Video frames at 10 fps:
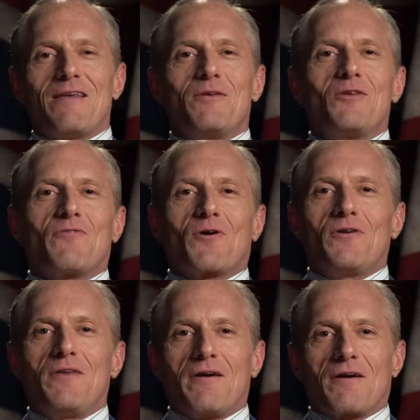I mean, you've
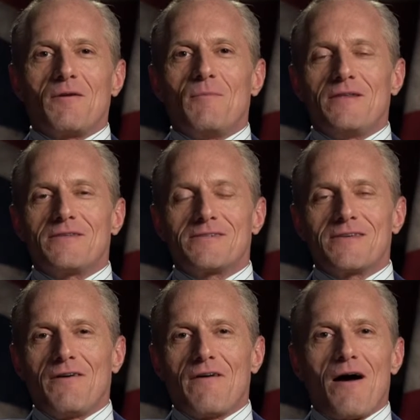heard the arguments
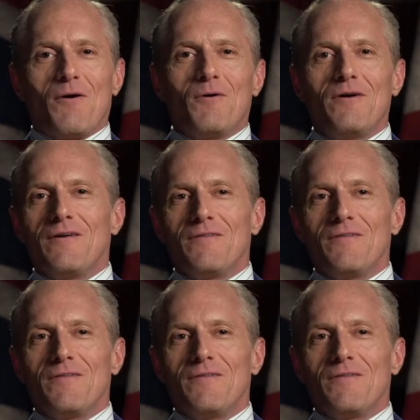of how